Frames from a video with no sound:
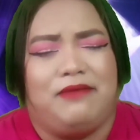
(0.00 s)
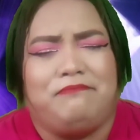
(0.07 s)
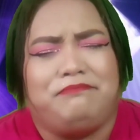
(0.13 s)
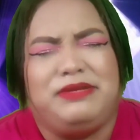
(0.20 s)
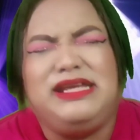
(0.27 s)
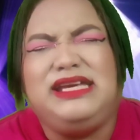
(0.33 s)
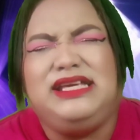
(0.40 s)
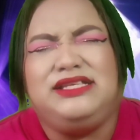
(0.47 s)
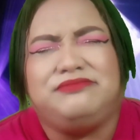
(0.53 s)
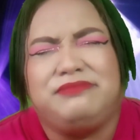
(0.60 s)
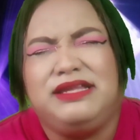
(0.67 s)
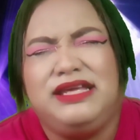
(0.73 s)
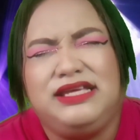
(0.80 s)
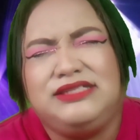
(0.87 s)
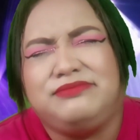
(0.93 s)
please,
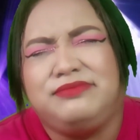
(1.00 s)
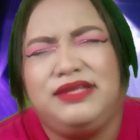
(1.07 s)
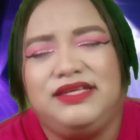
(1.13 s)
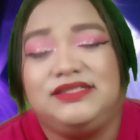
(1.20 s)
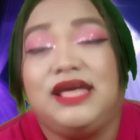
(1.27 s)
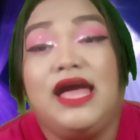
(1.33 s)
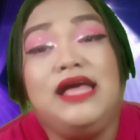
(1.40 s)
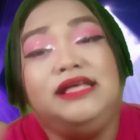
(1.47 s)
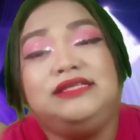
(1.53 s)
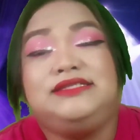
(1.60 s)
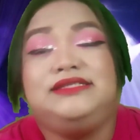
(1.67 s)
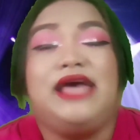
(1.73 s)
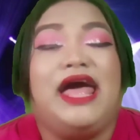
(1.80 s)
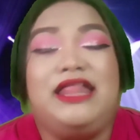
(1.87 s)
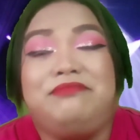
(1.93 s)
please, please
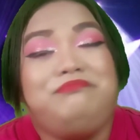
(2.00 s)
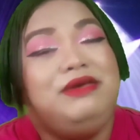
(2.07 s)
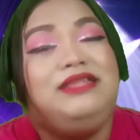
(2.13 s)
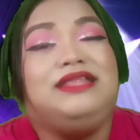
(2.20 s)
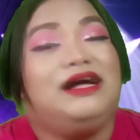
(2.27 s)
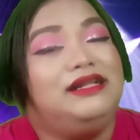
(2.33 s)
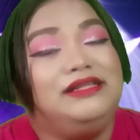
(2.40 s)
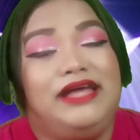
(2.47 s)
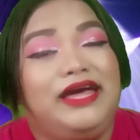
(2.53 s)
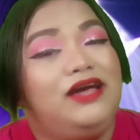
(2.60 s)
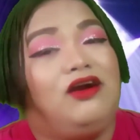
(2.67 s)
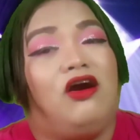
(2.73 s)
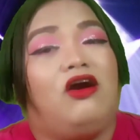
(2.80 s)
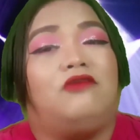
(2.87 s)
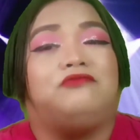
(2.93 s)
send me the link
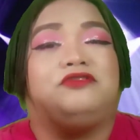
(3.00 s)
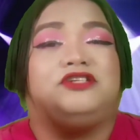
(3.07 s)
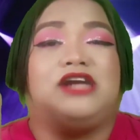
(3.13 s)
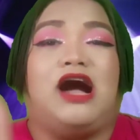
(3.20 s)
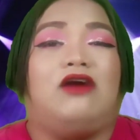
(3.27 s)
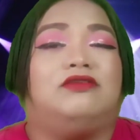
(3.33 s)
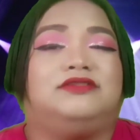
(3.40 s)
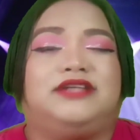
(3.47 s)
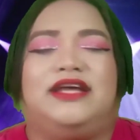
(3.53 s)
of ZHOU SHEN.